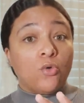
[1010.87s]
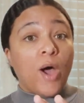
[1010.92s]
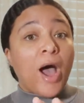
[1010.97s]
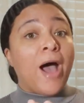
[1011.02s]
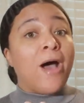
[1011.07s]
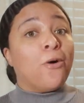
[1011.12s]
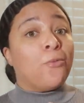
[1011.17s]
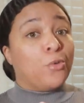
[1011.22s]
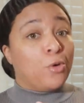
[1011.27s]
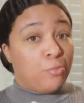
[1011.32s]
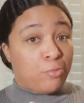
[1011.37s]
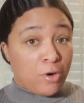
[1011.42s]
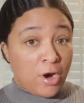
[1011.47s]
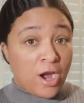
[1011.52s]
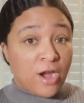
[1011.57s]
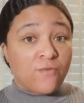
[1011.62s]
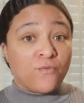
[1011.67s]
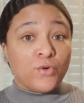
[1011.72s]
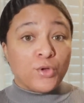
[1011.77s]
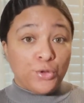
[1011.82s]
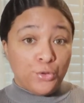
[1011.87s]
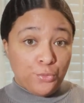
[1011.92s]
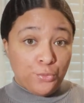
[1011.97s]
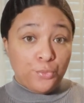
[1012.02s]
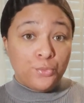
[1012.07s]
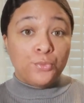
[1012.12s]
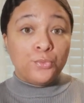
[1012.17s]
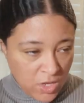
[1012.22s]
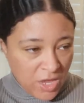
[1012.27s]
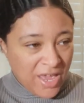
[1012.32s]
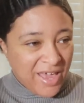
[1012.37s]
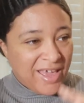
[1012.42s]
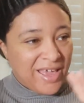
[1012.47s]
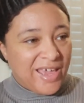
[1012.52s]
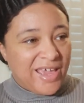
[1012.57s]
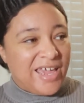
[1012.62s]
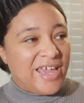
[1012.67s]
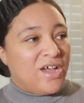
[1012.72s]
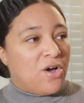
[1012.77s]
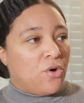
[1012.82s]
I will pray for you
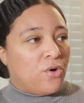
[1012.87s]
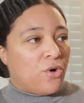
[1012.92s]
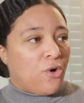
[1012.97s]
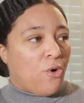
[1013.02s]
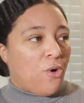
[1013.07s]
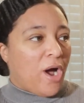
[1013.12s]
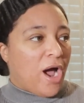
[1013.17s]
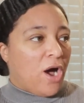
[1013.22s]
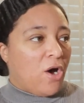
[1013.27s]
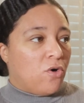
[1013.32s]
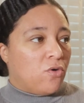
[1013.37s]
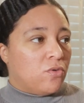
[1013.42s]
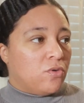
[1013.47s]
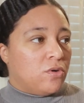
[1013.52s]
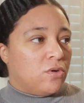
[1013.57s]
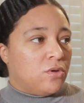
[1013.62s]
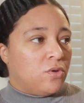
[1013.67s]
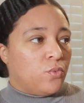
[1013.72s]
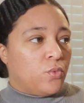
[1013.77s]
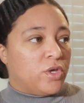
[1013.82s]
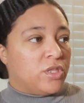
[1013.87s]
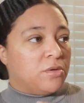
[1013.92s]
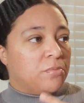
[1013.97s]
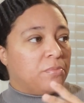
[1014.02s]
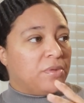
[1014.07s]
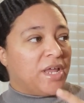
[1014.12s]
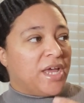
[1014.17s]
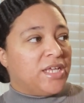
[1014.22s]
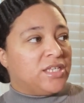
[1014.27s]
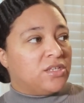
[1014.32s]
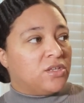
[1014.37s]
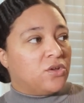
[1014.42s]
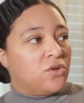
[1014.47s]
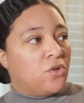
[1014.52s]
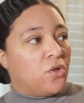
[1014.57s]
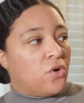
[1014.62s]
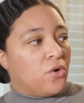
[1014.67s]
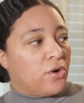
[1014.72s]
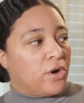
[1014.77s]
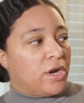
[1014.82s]
he gonna go out with a blaze of
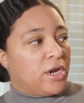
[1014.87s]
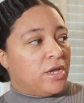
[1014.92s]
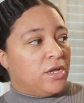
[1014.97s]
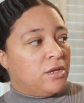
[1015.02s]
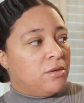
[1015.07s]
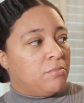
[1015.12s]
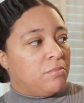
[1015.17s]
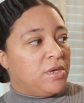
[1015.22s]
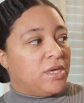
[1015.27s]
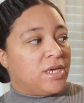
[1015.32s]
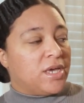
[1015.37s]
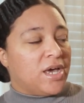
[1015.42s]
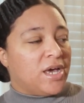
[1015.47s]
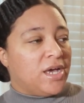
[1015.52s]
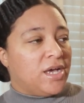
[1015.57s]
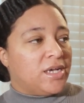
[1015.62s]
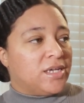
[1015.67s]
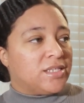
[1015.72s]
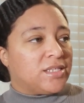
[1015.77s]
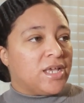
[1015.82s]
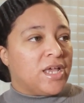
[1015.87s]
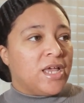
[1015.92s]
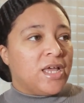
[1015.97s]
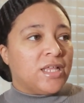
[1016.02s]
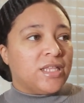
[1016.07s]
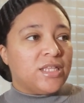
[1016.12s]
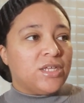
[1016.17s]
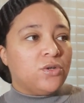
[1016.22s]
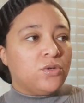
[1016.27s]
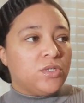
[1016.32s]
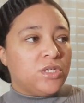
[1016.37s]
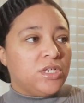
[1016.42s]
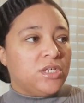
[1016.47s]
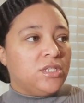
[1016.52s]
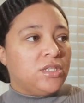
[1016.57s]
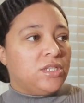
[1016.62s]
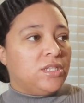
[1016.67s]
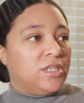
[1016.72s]
glory because little did,